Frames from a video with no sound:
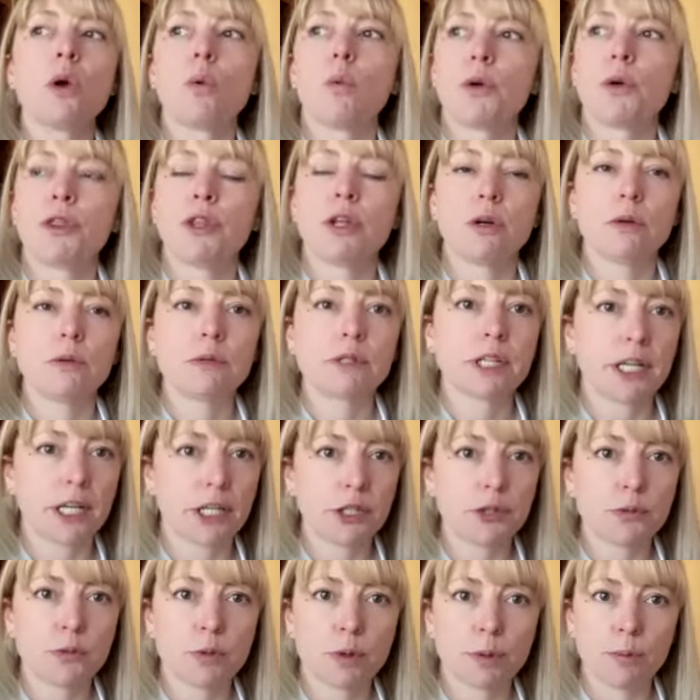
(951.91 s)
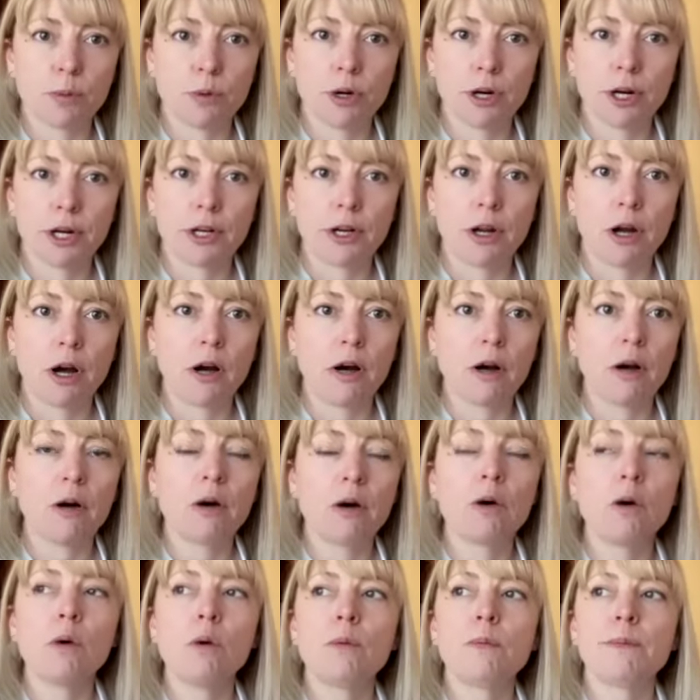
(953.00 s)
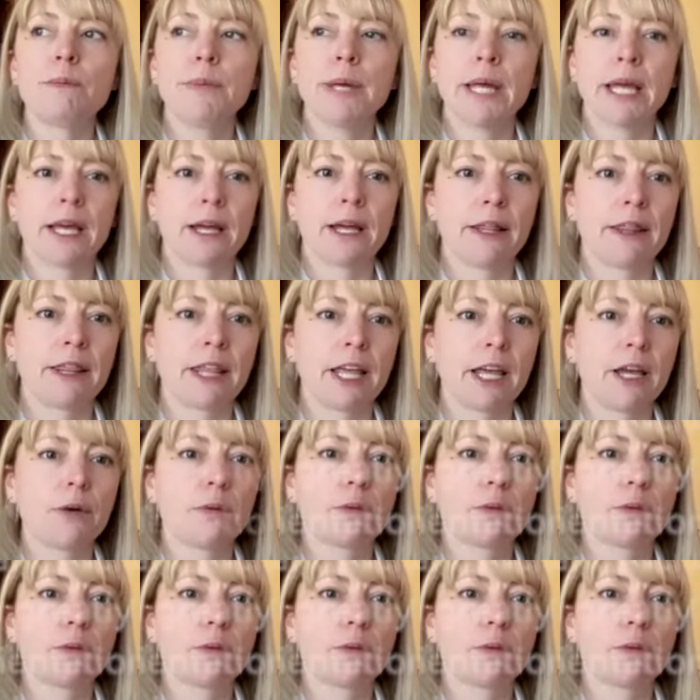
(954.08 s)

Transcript: when those kids were born, oh man, they